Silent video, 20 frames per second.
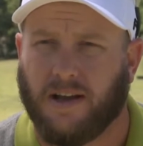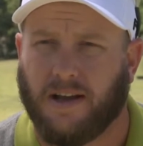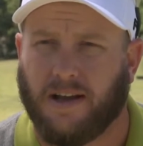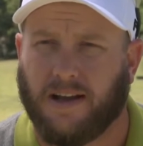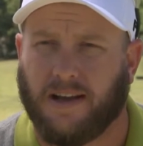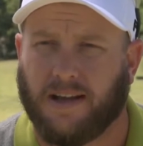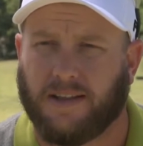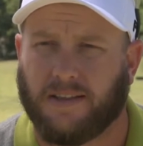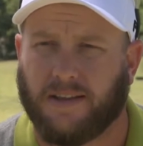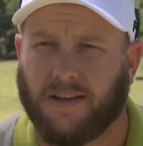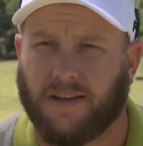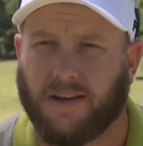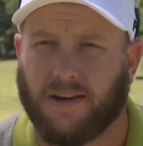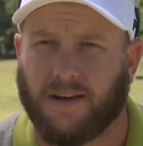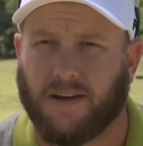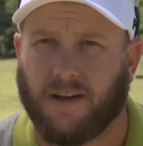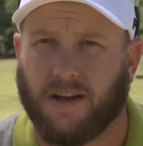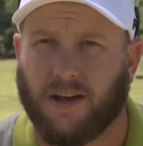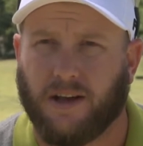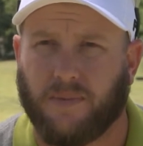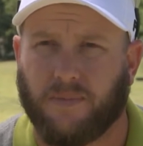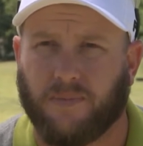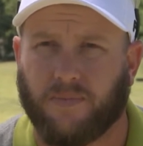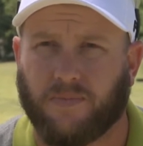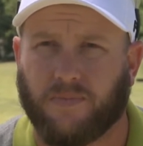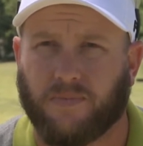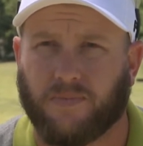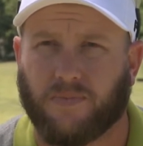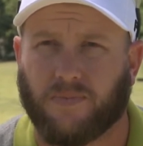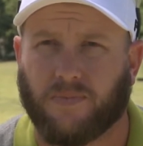And
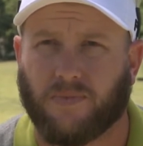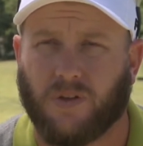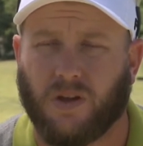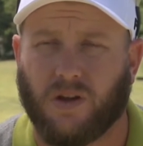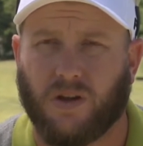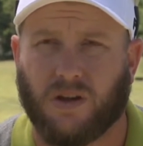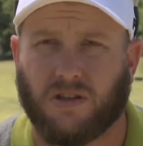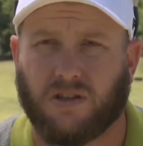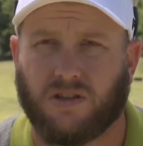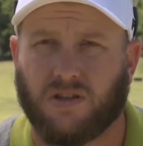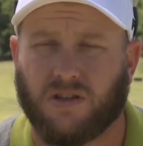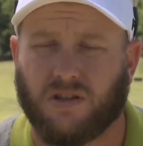then, it's